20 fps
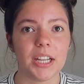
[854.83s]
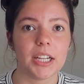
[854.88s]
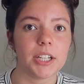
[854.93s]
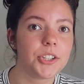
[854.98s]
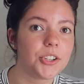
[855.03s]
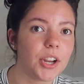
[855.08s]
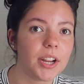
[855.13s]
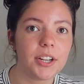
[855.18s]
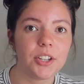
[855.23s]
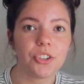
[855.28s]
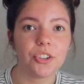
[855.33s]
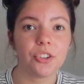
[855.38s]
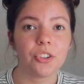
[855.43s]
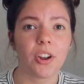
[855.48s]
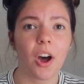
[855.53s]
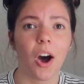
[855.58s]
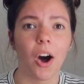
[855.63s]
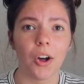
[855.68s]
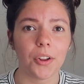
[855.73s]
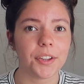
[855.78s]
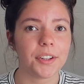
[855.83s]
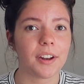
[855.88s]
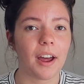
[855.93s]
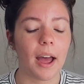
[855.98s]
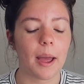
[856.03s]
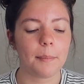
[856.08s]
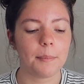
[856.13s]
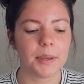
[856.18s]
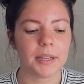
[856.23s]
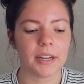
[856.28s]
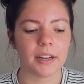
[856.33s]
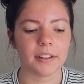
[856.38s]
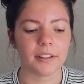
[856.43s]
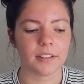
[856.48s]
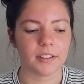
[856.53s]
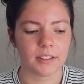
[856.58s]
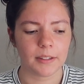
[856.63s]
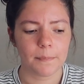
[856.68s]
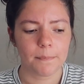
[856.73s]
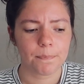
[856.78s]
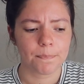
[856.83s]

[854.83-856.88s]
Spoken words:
It changes all the time because